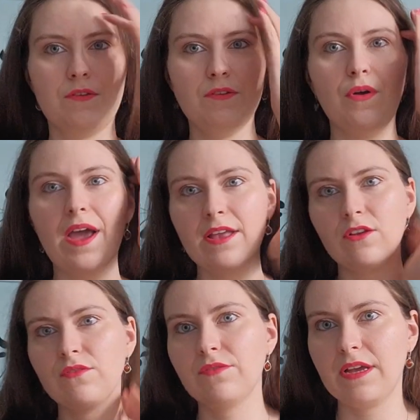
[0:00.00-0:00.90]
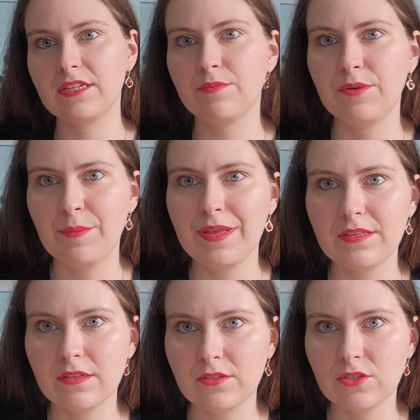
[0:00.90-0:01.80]
you know, I love
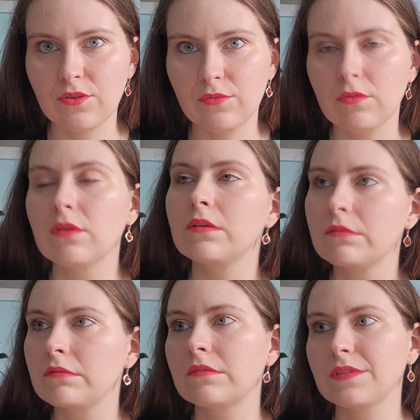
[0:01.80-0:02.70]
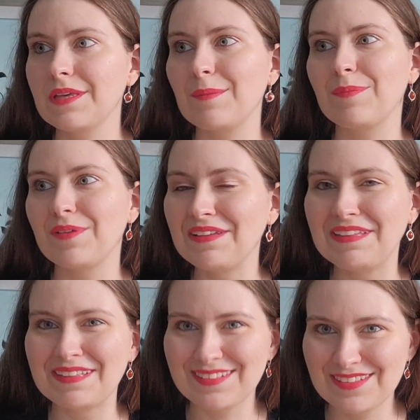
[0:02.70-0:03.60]
experimenting, so yep,
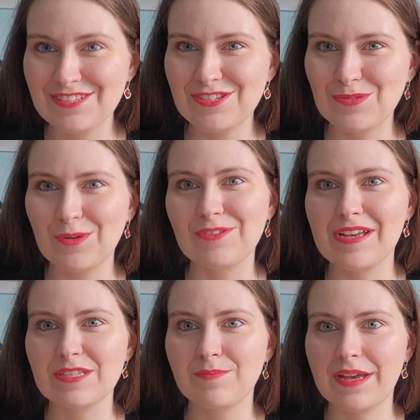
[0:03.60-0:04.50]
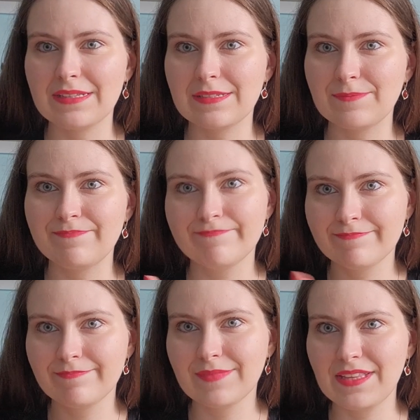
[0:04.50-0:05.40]
this is what to expect
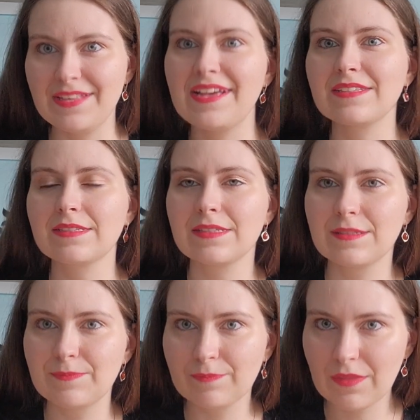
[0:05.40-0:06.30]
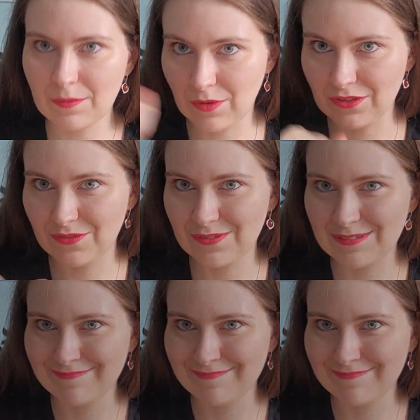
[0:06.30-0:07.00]
in the next month.